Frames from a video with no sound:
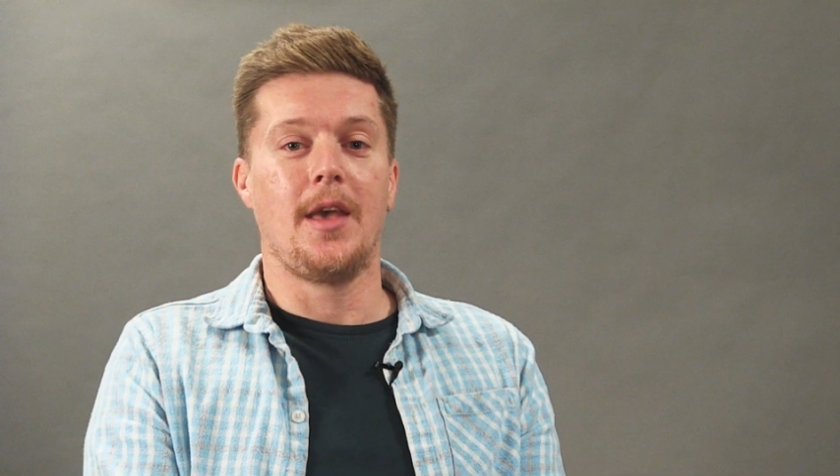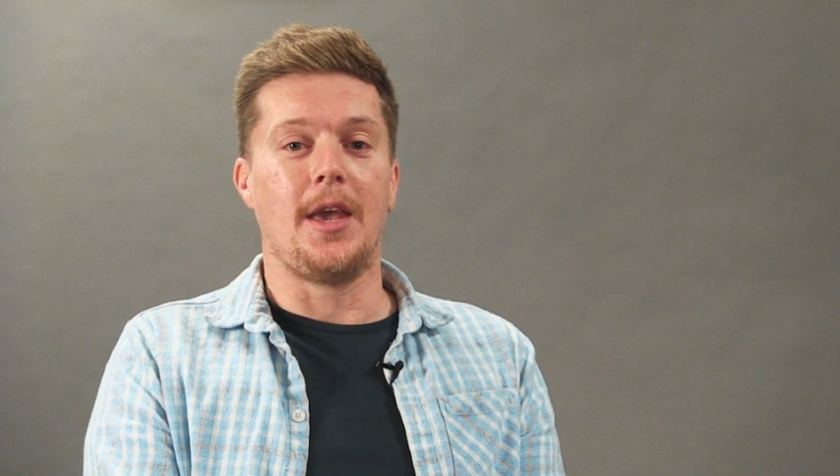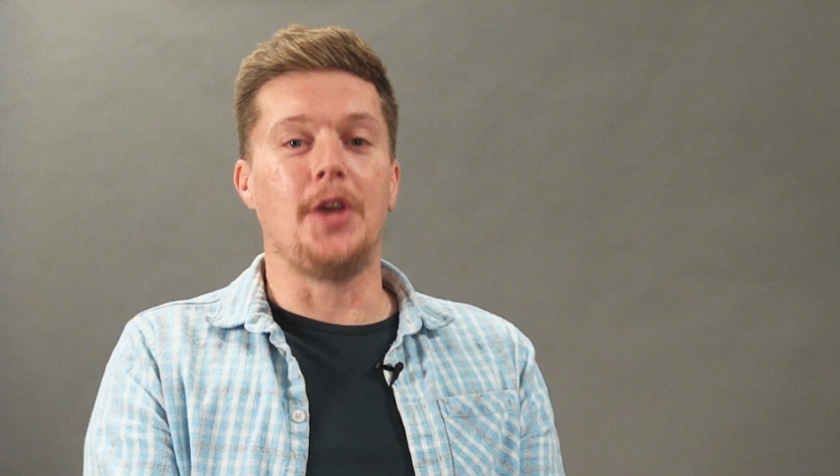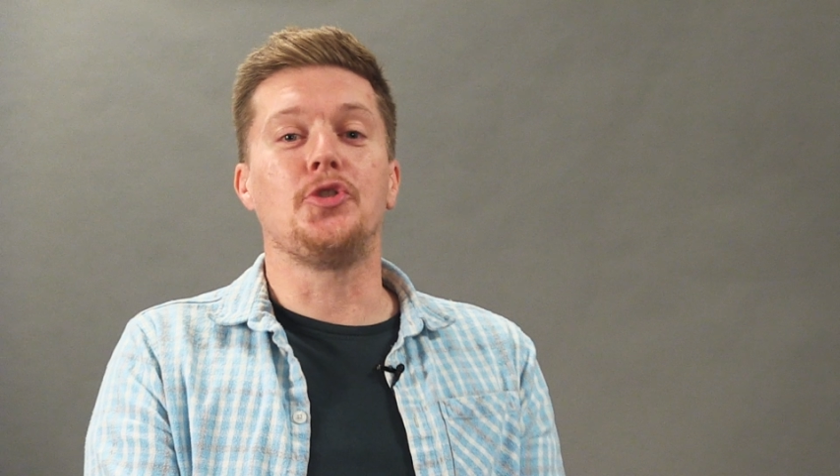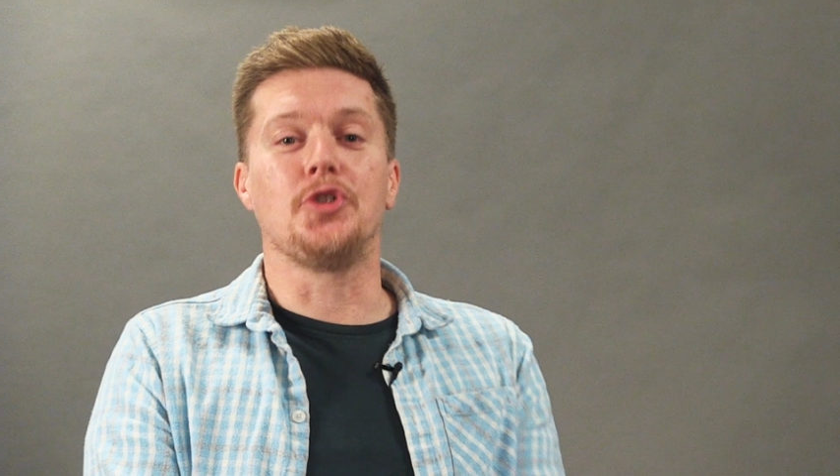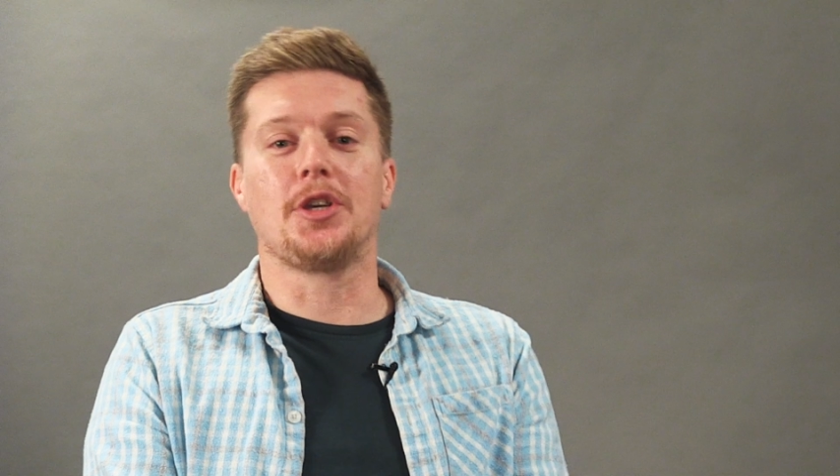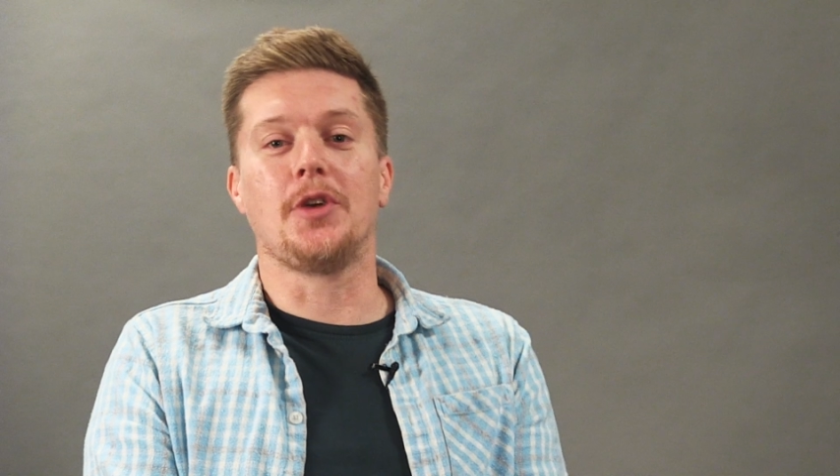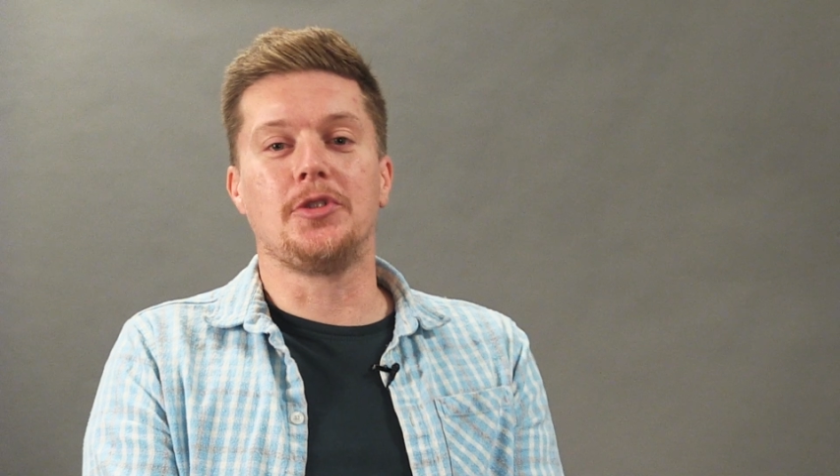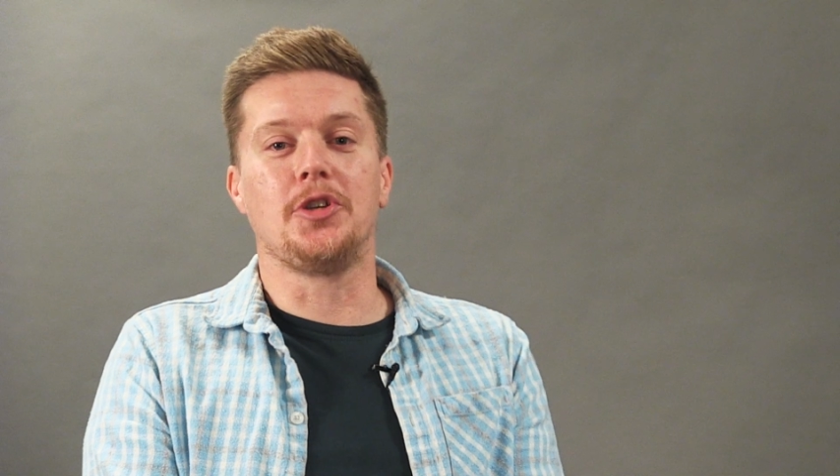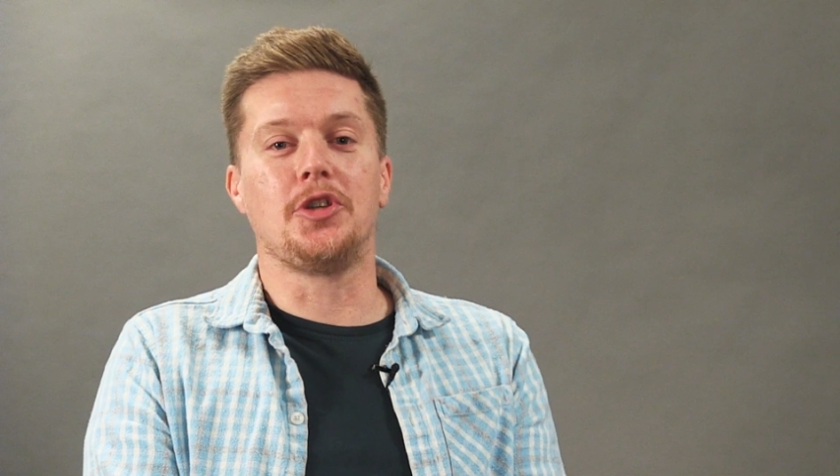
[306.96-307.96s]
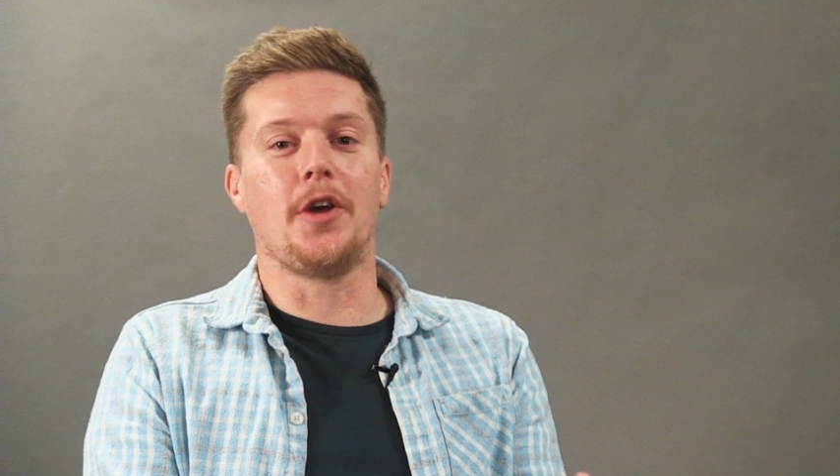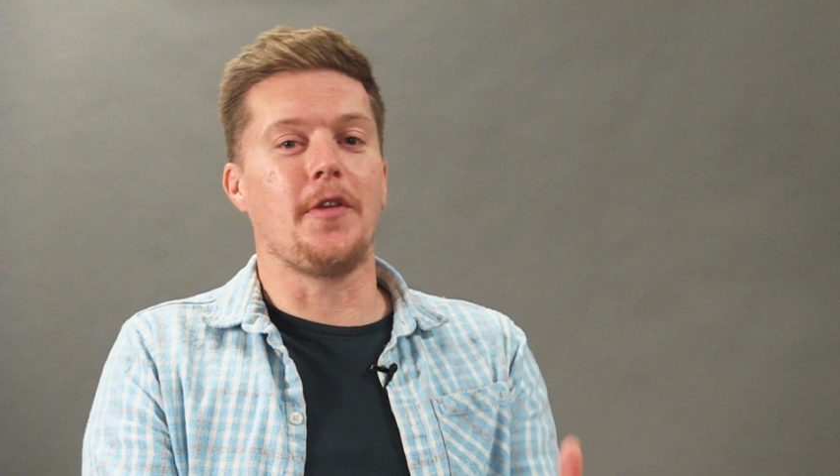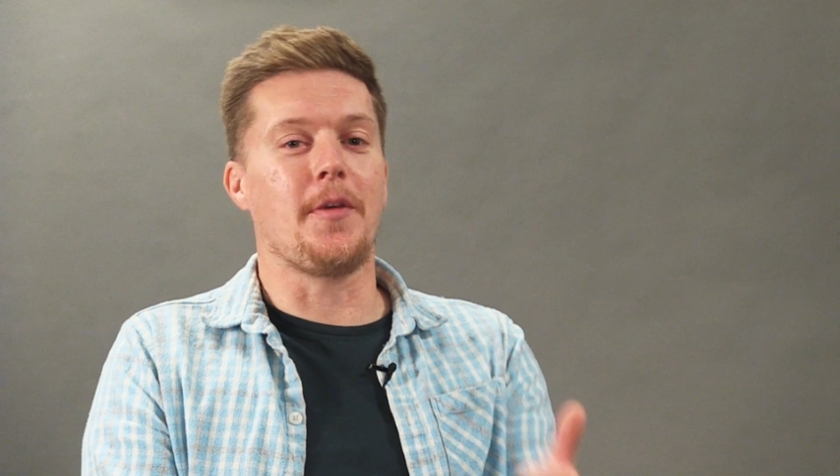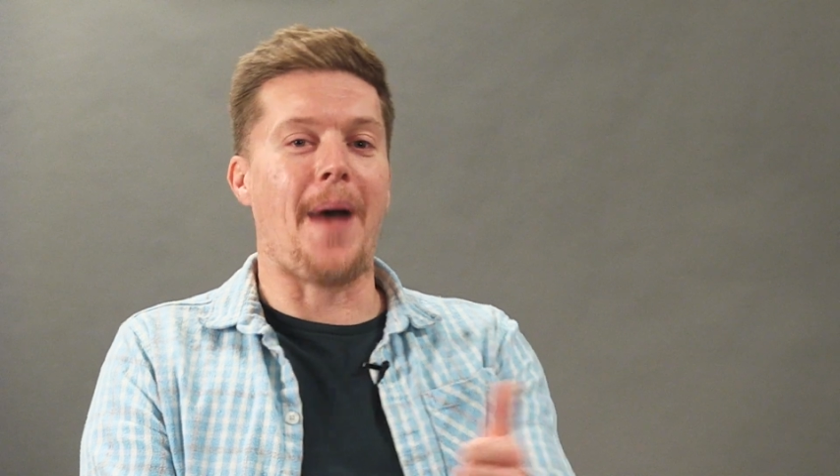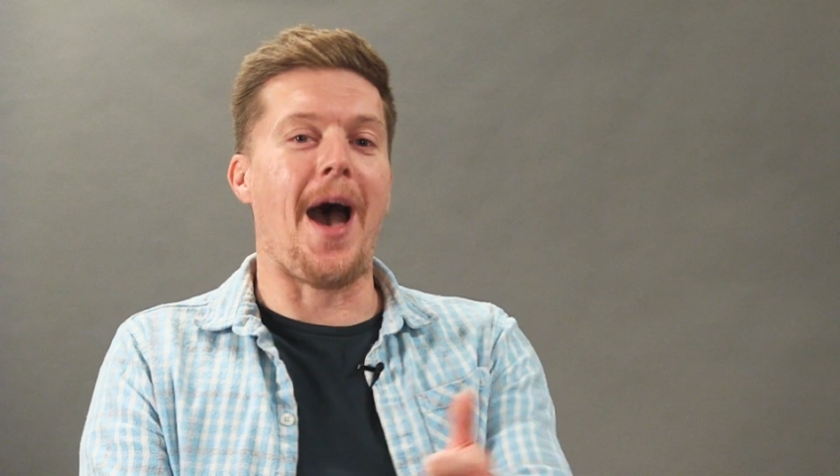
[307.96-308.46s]
It just goes to show that
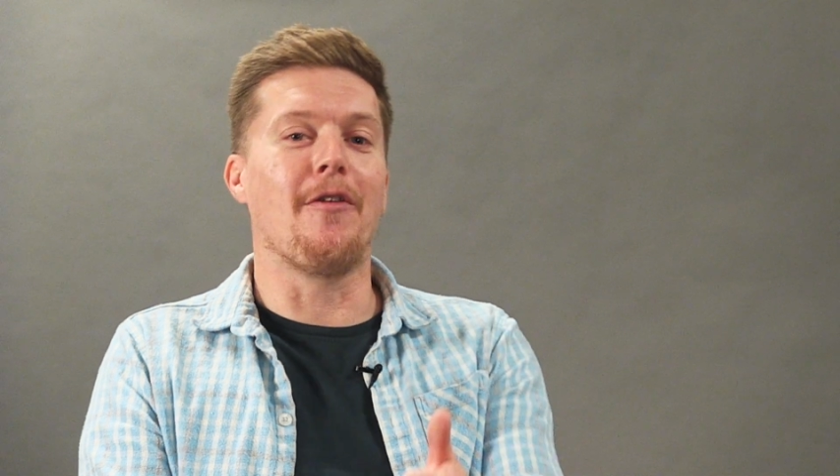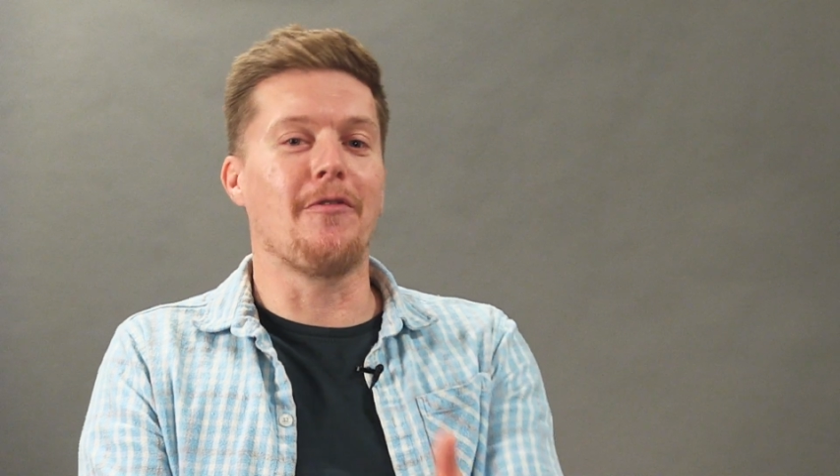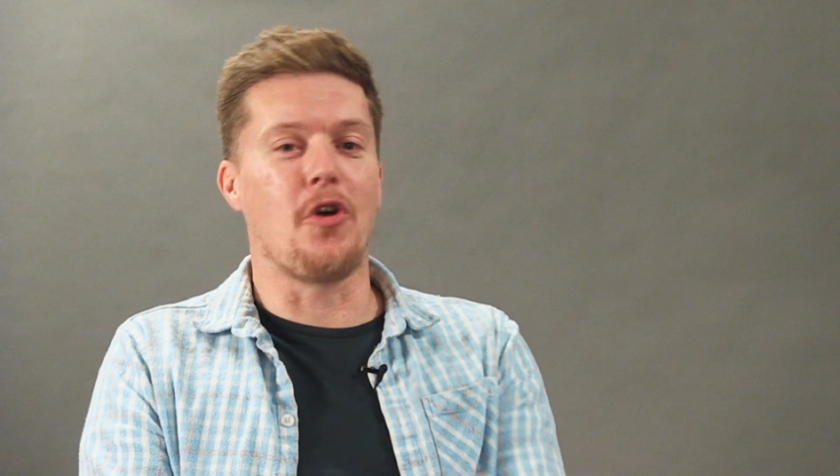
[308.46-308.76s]
the power of